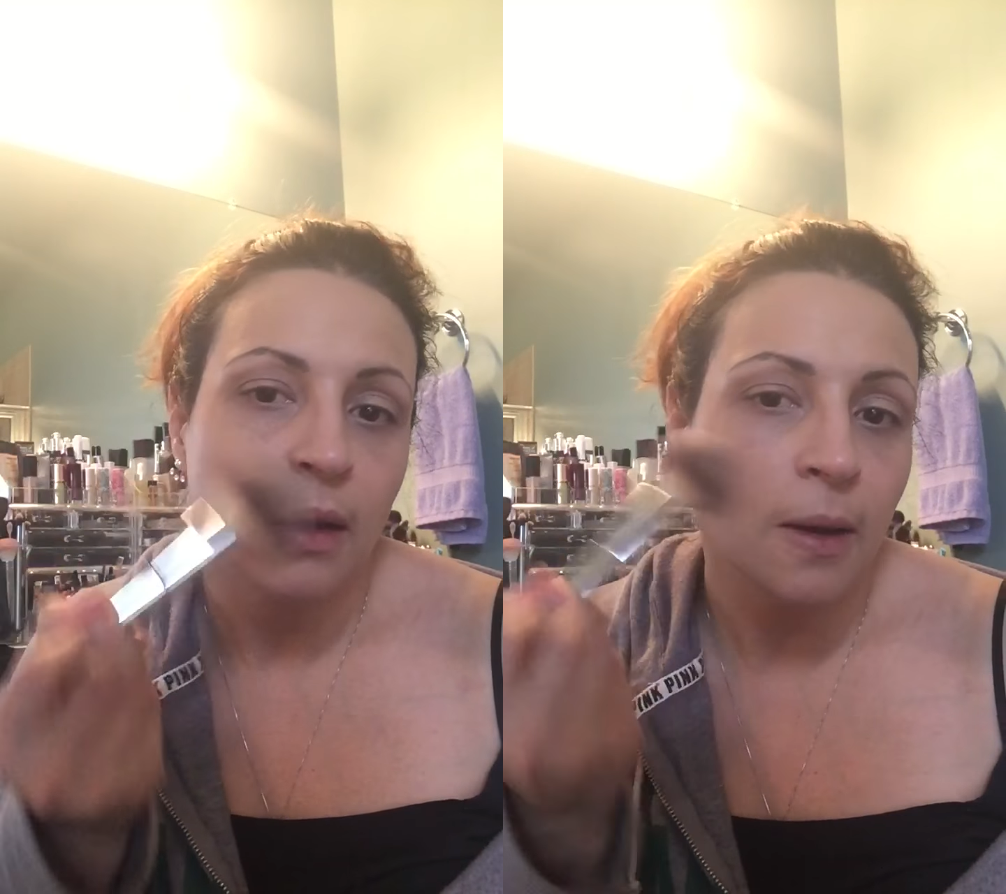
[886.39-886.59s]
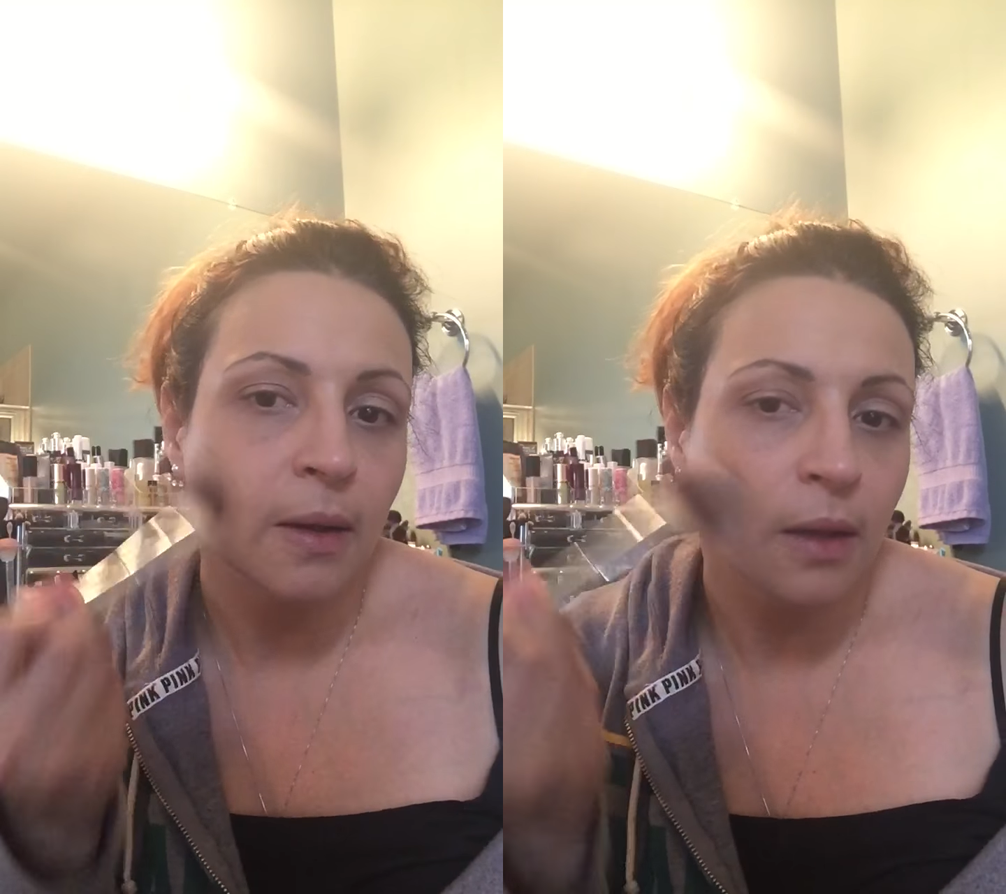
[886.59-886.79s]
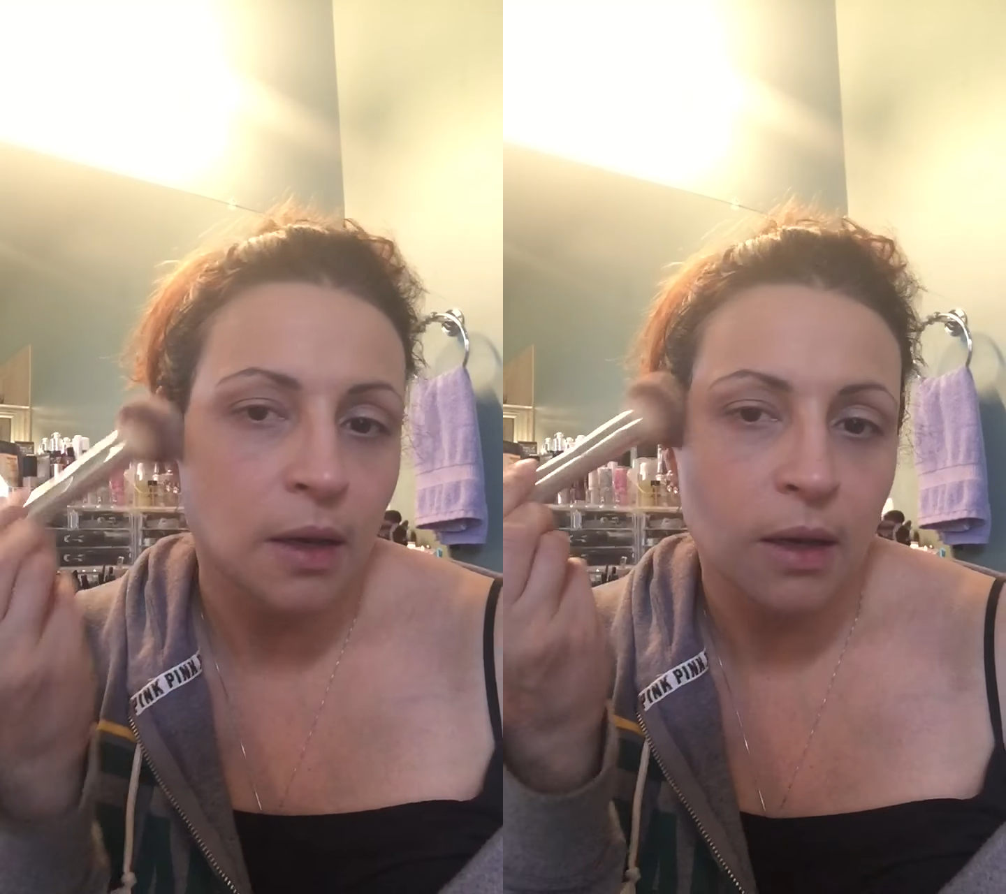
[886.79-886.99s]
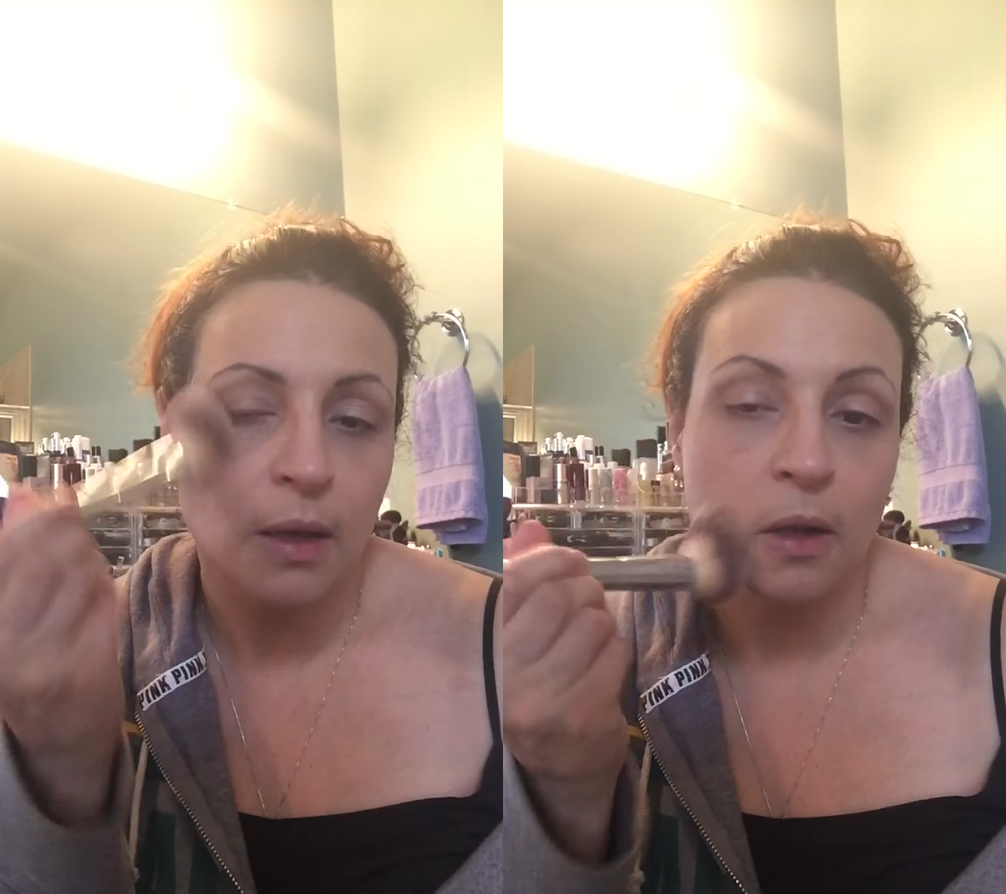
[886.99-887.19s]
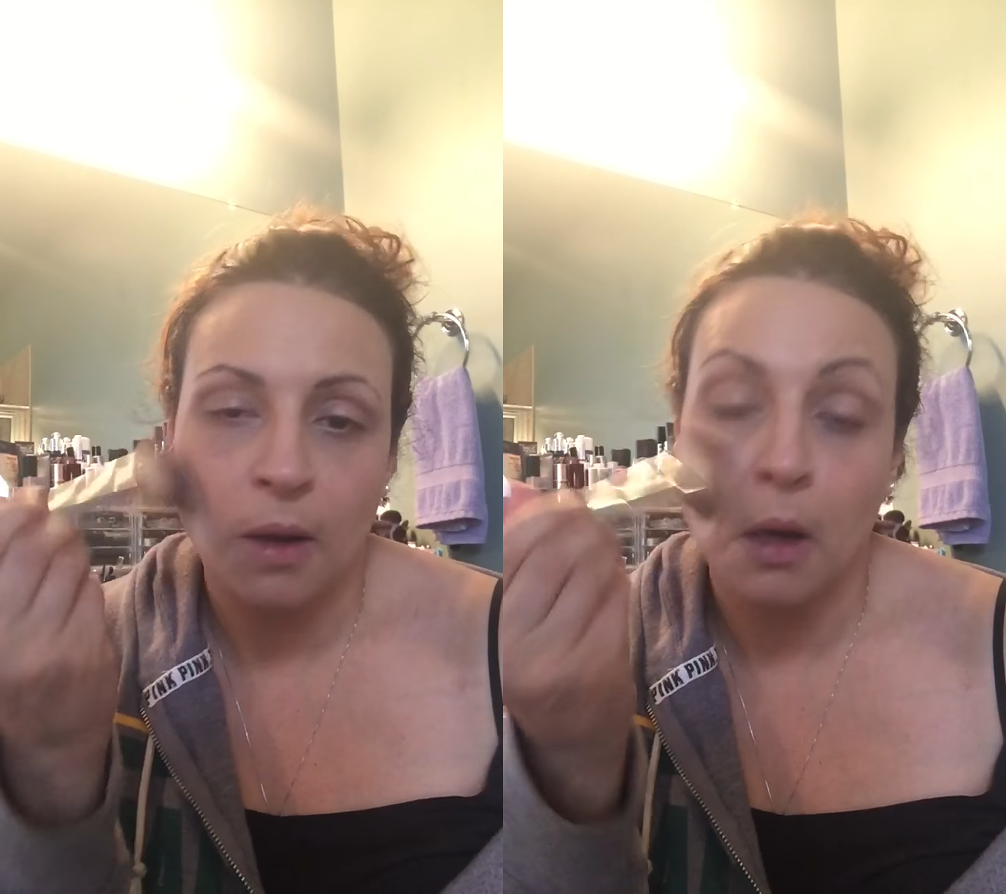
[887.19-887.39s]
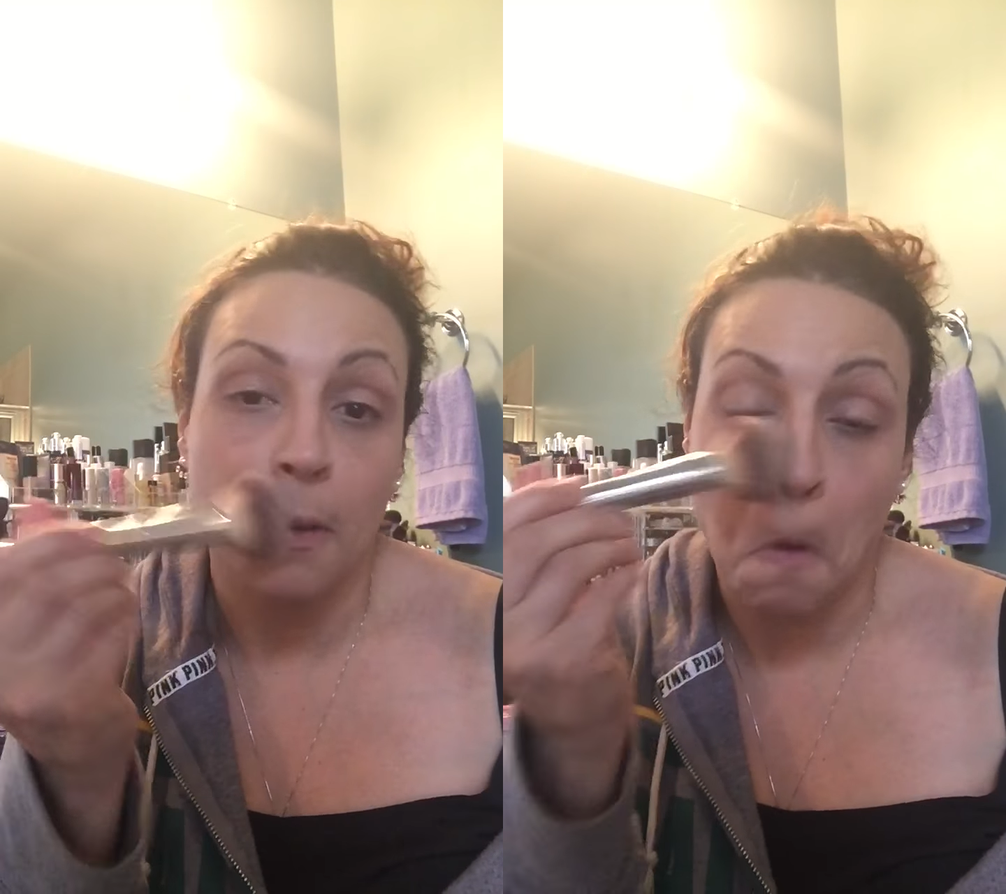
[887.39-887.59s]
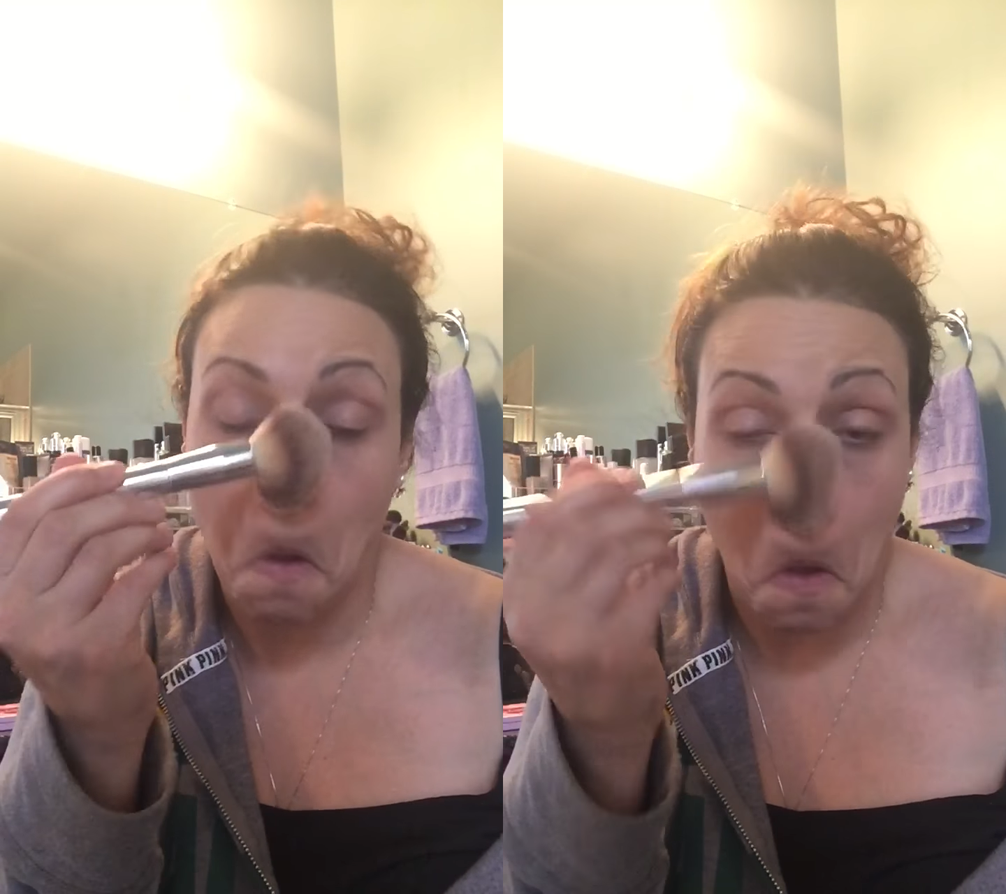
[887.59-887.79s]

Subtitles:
your lid and then